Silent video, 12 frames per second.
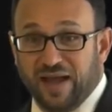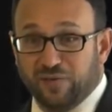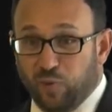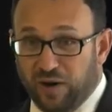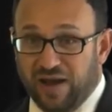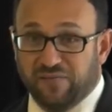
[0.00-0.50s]

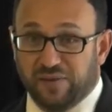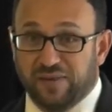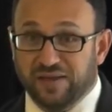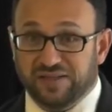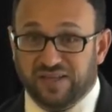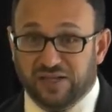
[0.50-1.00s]
where
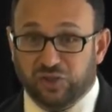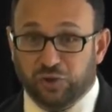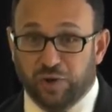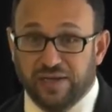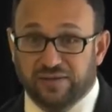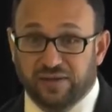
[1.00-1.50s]
everything is
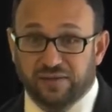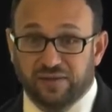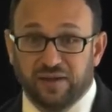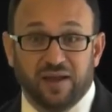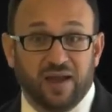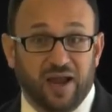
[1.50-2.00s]
saturated,
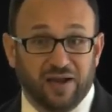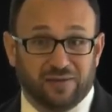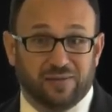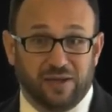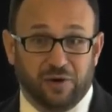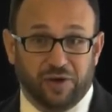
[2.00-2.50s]
in
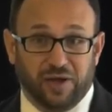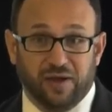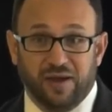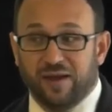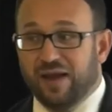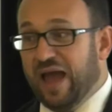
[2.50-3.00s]
theory,
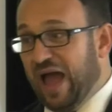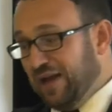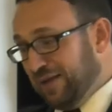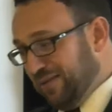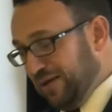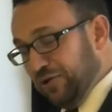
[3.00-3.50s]

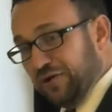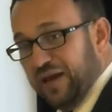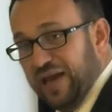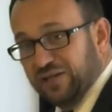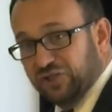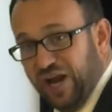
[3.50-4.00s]
anything you're going
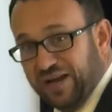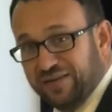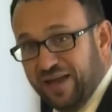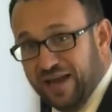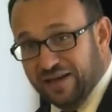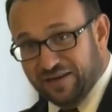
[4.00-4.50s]
to
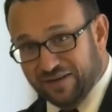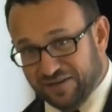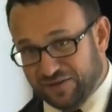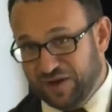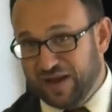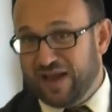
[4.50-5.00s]
inject in
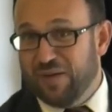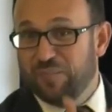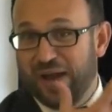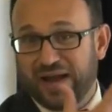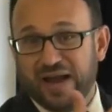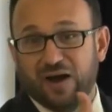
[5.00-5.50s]
is going to come
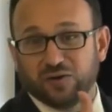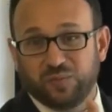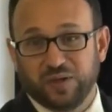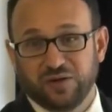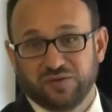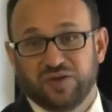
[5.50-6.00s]
back out
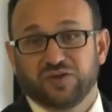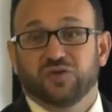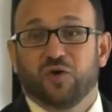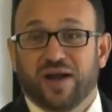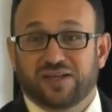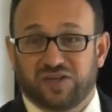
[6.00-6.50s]
because there's
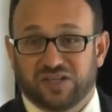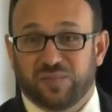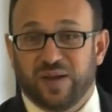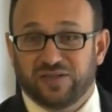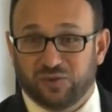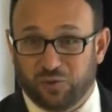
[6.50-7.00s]
no extra
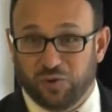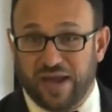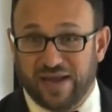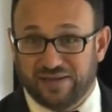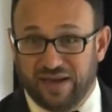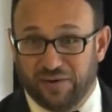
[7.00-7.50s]
space to
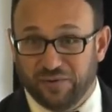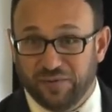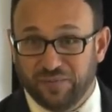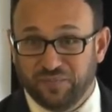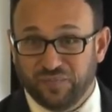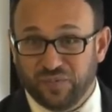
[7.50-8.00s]
create down.
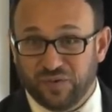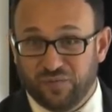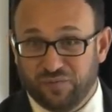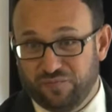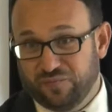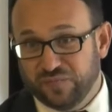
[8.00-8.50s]

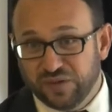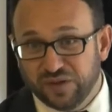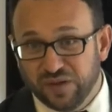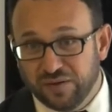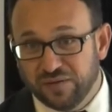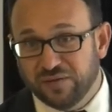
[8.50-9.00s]

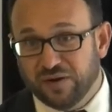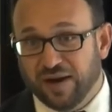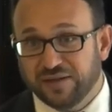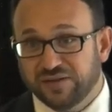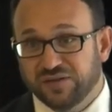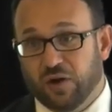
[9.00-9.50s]

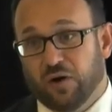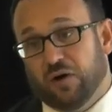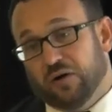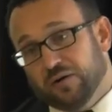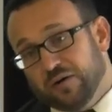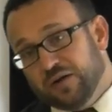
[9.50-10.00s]
Right?
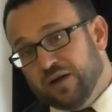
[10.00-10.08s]
So